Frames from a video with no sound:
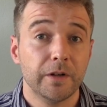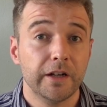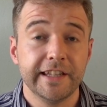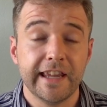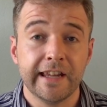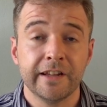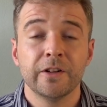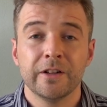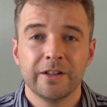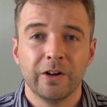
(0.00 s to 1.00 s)
a year
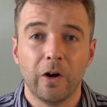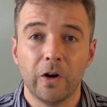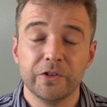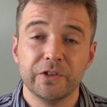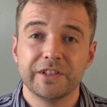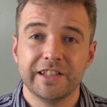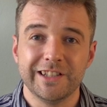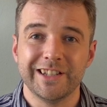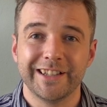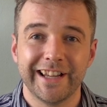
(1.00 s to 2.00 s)
on your
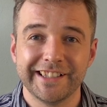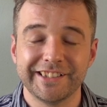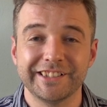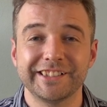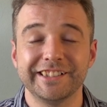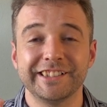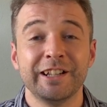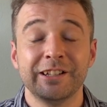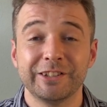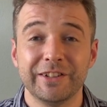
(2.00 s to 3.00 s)
teaching licenses.
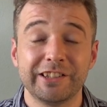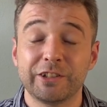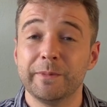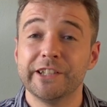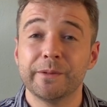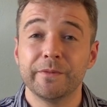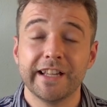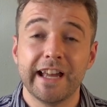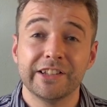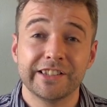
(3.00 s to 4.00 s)
So this could be
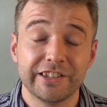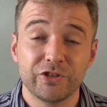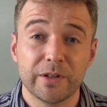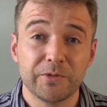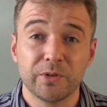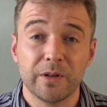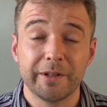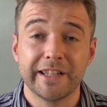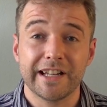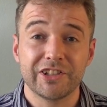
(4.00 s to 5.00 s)
something else that trips you up
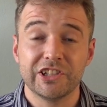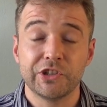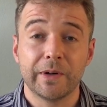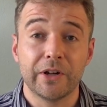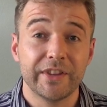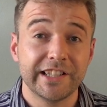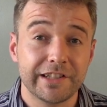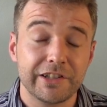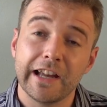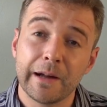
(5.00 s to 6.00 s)
and catches you out. This
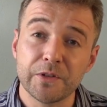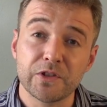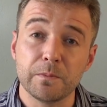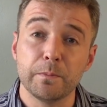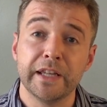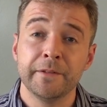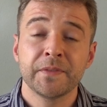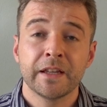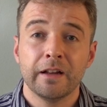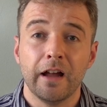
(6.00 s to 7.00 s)
actually happened to me
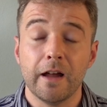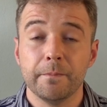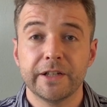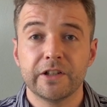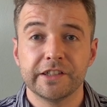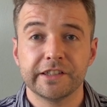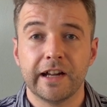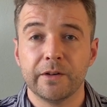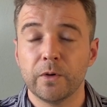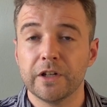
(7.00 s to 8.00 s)
because
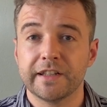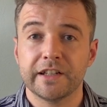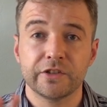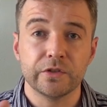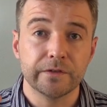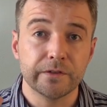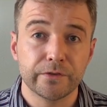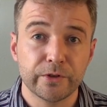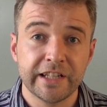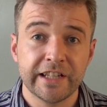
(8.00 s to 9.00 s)
I worked at a school for
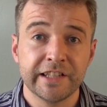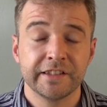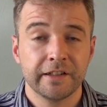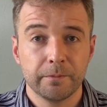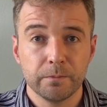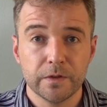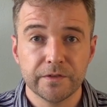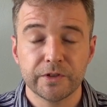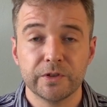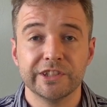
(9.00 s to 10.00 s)
3 years,
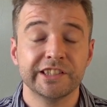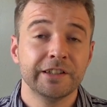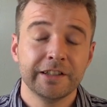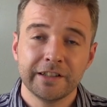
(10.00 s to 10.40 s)
moved schools,